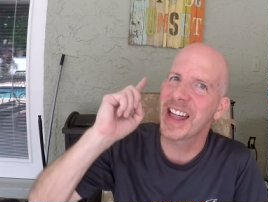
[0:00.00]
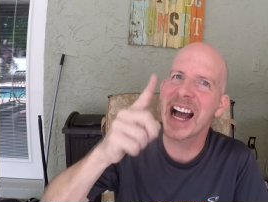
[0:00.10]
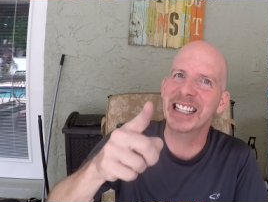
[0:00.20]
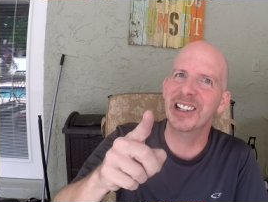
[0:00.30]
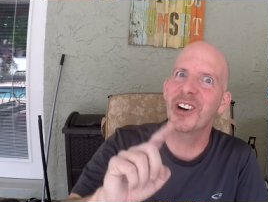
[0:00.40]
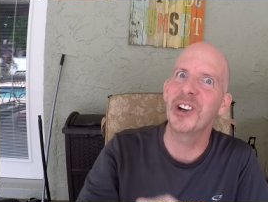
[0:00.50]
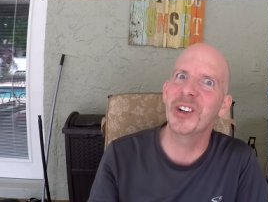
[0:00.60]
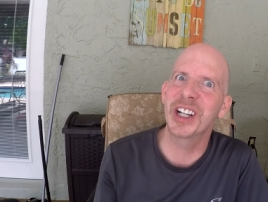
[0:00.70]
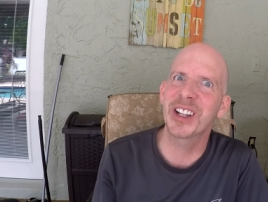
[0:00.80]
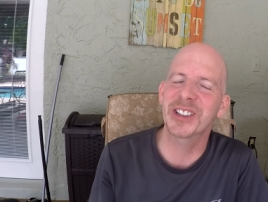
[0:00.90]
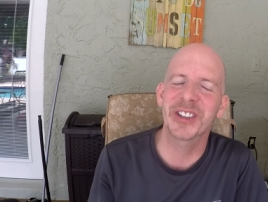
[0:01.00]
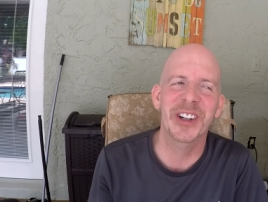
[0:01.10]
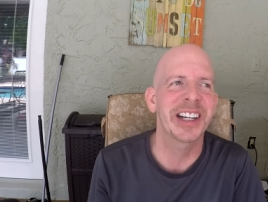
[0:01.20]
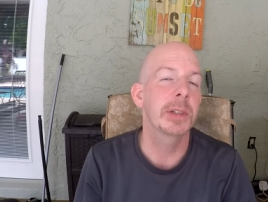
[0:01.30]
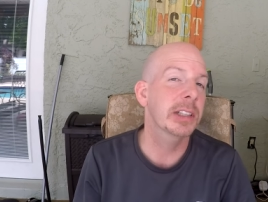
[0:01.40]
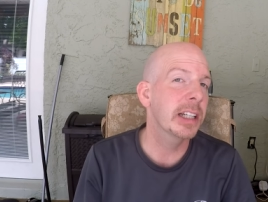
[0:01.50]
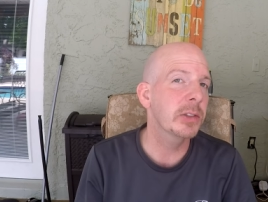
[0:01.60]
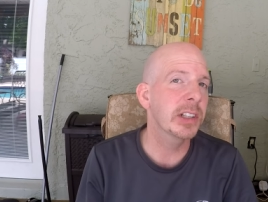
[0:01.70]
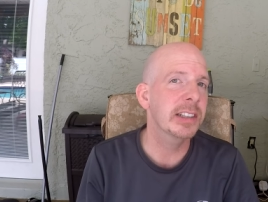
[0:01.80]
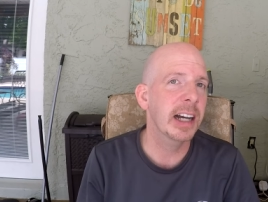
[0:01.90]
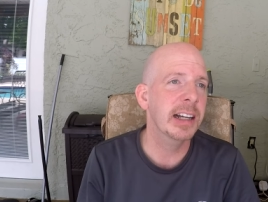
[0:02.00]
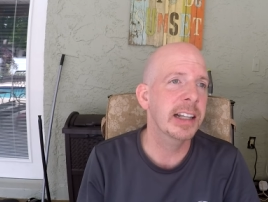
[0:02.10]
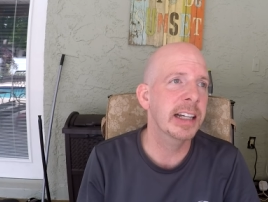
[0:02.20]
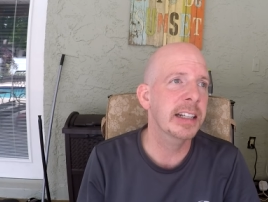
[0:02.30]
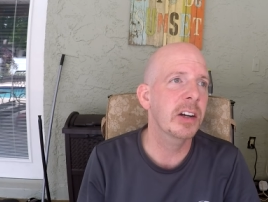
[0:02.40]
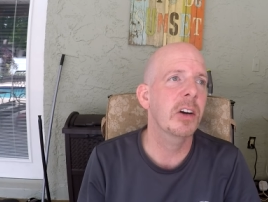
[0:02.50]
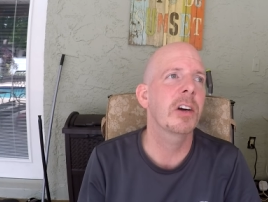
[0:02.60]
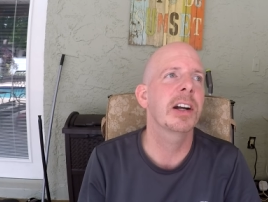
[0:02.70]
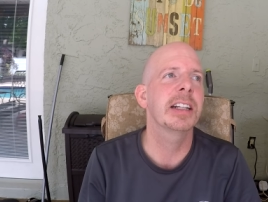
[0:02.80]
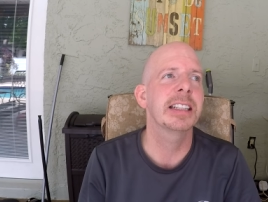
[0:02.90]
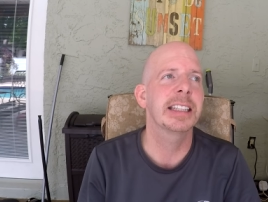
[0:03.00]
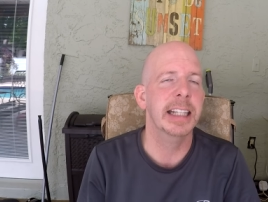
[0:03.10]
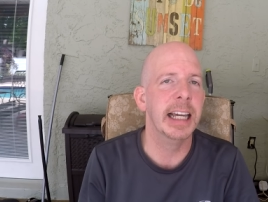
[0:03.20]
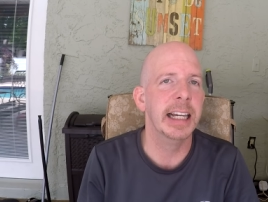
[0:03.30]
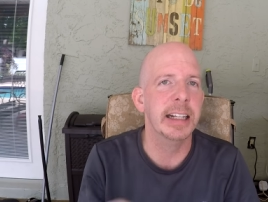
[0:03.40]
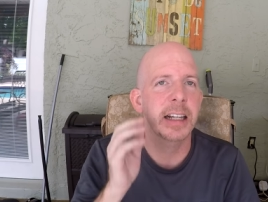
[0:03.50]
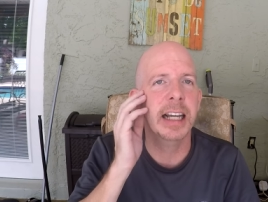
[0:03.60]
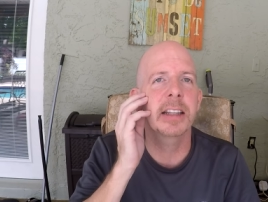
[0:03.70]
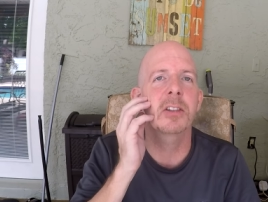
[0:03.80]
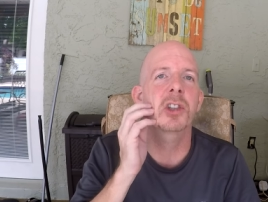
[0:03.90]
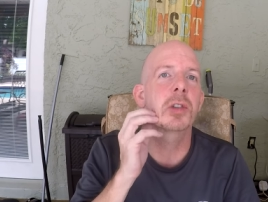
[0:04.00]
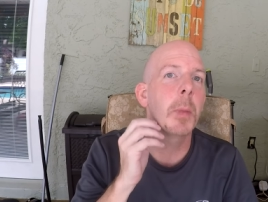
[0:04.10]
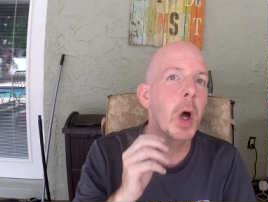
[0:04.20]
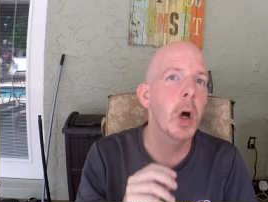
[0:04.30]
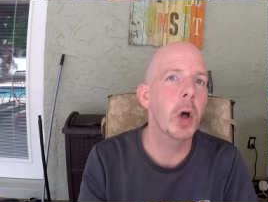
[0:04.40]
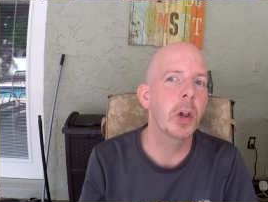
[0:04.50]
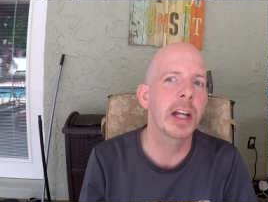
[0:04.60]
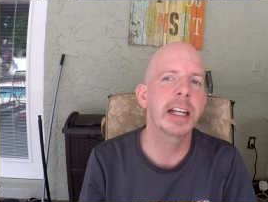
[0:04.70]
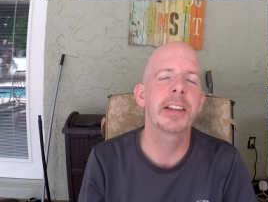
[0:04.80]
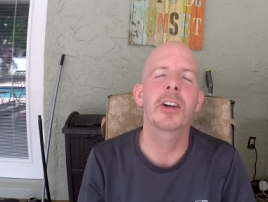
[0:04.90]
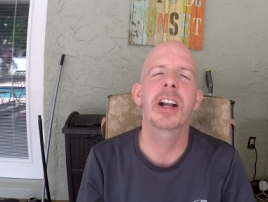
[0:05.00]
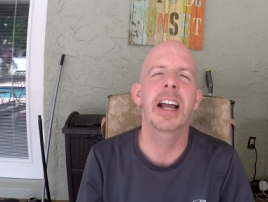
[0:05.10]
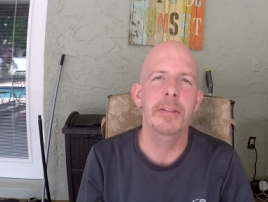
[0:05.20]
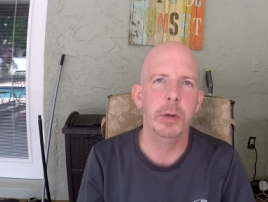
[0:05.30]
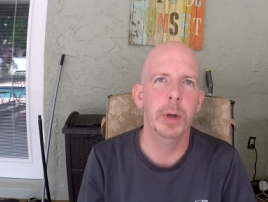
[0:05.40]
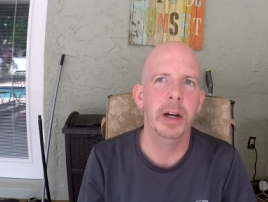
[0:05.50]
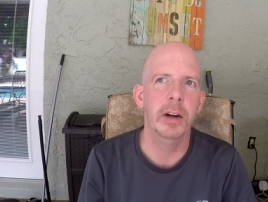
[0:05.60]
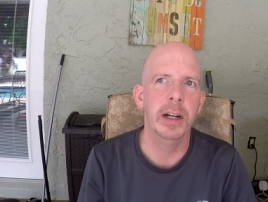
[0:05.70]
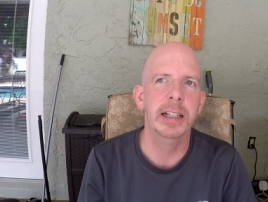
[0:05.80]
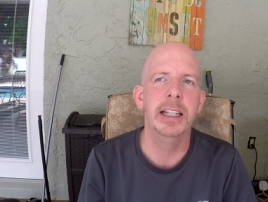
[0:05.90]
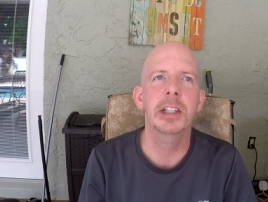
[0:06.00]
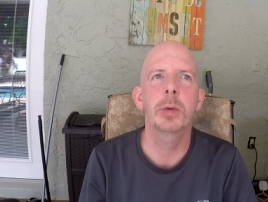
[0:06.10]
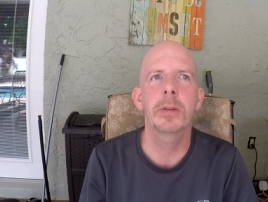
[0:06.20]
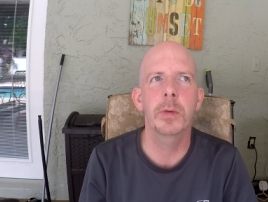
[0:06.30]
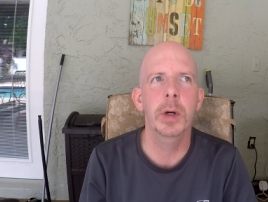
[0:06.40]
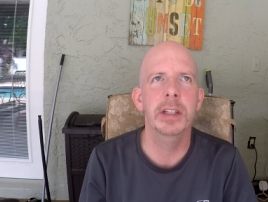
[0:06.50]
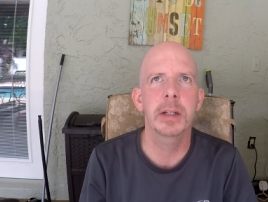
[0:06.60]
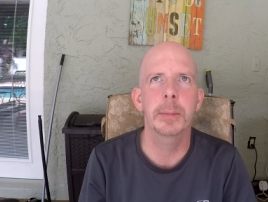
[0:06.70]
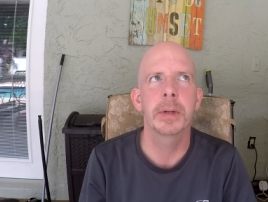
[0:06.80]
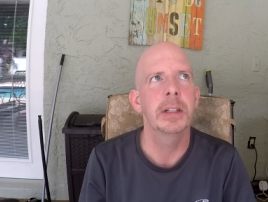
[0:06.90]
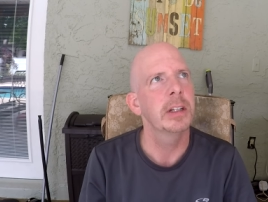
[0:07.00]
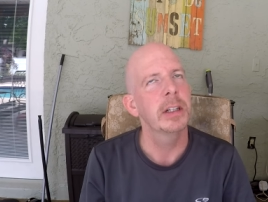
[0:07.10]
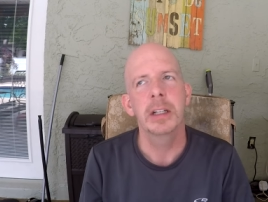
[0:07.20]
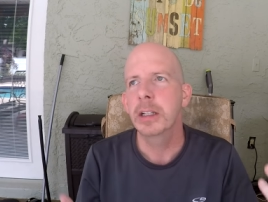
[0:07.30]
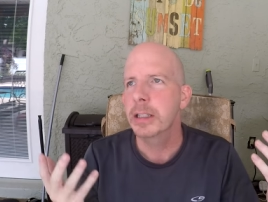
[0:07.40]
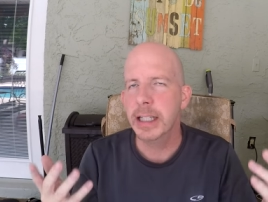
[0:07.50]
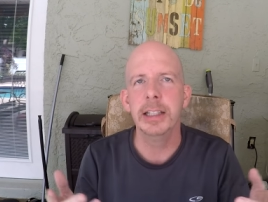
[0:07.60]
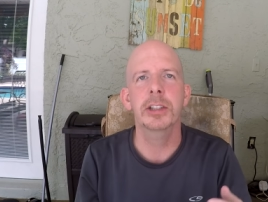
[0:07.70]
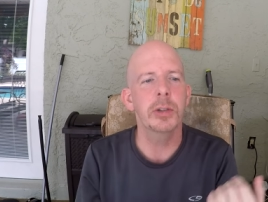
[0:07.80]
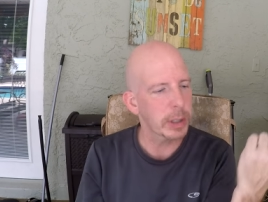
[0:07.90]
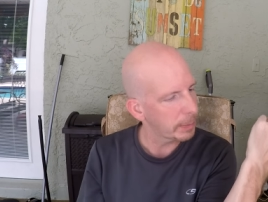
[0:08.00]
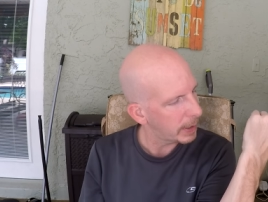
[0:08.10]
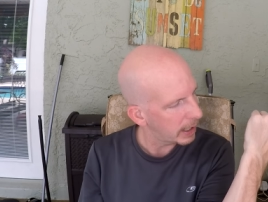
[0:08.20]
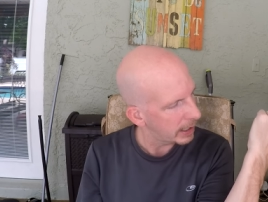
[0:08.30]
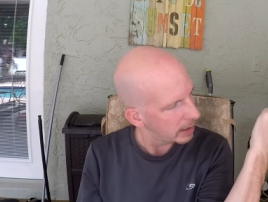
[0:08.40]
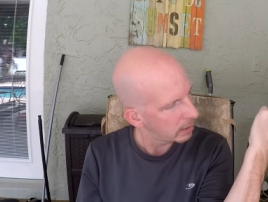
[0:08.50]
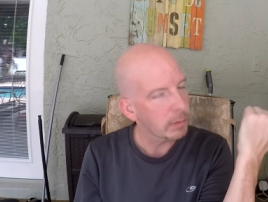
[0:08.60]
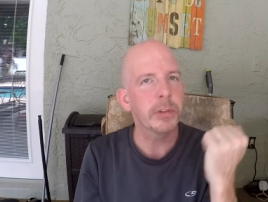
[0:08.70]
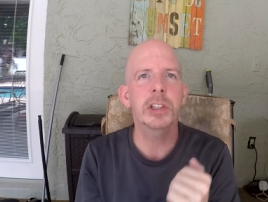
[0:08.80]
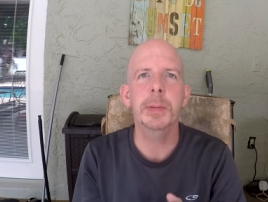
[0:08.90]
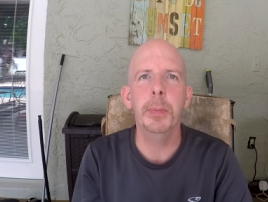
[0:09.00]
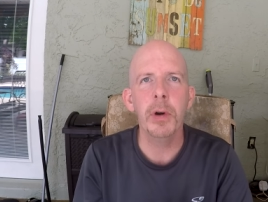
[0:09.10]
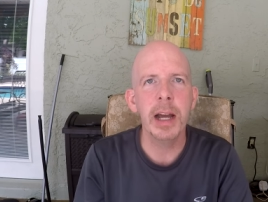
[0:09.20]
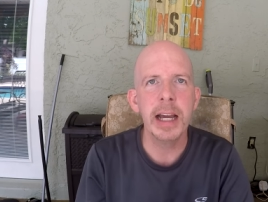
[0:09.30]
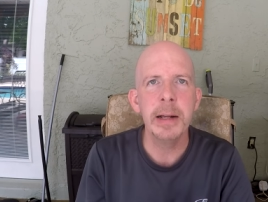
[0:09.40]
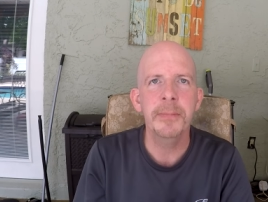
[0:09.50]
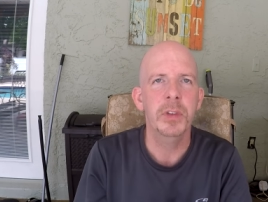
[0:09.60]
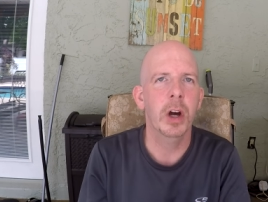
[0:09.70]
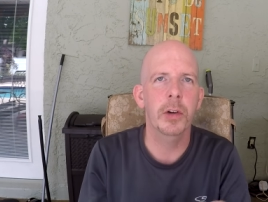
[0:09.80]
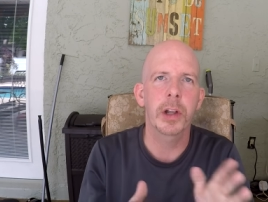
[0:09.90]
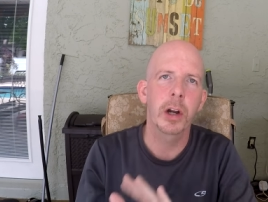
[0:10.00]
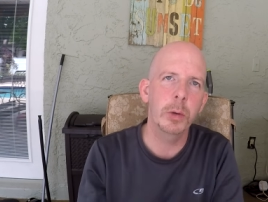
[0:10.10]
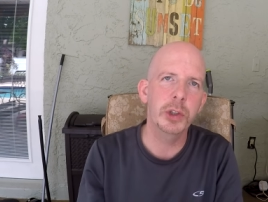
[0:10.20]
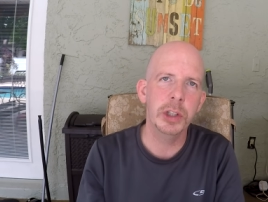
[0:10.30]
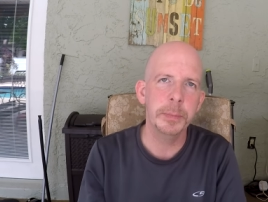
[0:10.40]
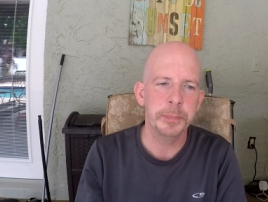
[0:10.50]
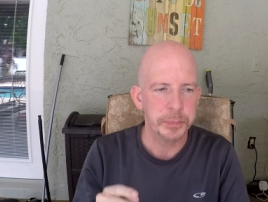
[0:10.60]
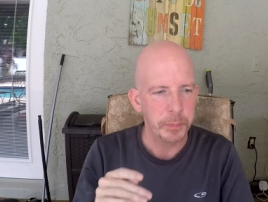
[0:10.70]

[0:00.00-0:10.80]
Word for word: That's a whole nother story. Mosquitoes in Thailand are insane and they're small and they're everywhere. And can you avoid them? Yes, you can buy the spray are the lotion